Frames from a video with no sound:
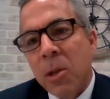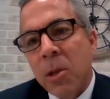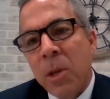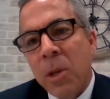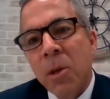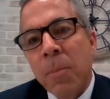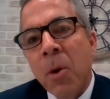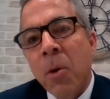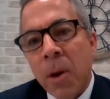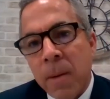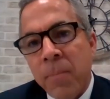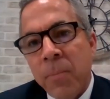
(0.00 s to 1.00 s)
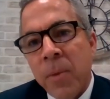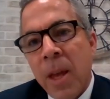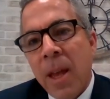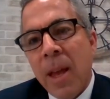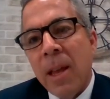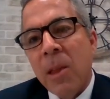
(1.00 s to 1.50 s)
that we support,
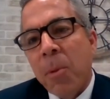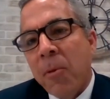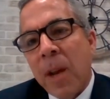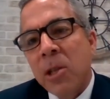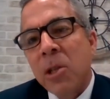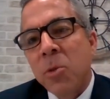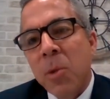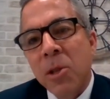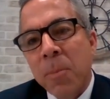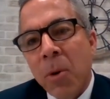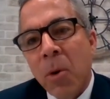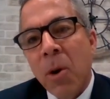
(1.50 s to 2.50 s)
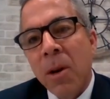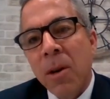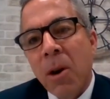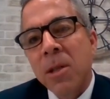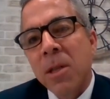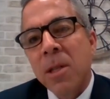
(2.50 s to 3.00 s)
and the professions we
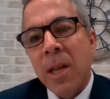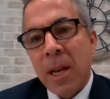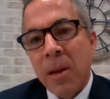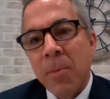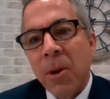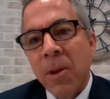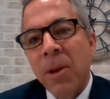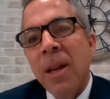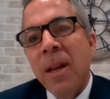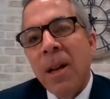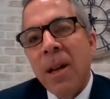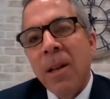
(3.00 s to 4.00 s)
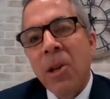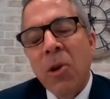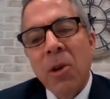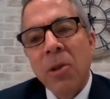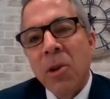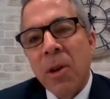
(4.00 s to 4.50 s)
support are sustainable
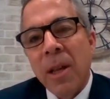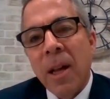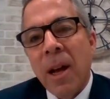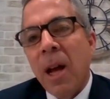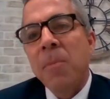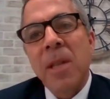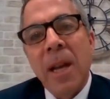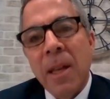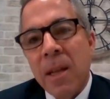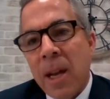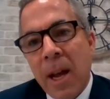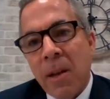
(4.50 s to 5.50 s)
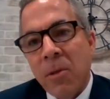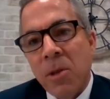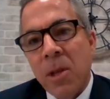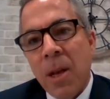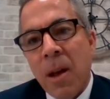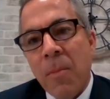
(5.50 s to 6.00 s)
during the ups and the
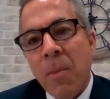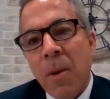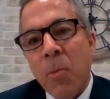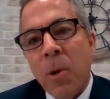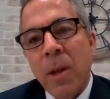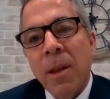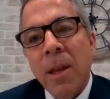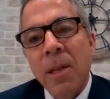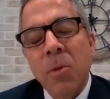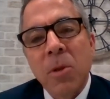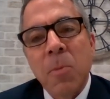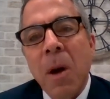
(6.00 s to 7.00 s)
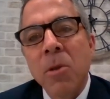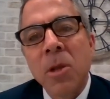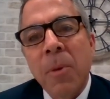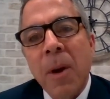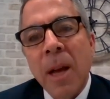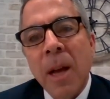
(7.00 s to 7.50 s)
downs. One of the things that was most
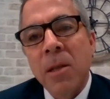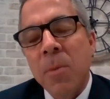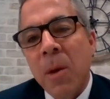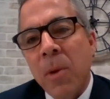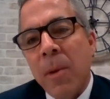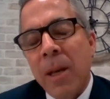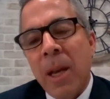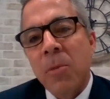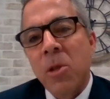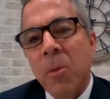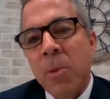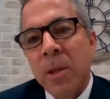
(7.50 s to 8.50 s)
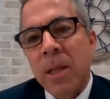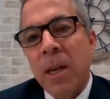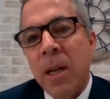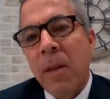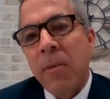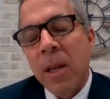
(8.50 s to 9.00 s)
surprising to me when I became the
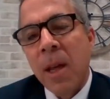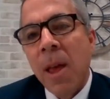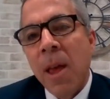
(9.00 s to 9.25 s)
superintendent at EVIT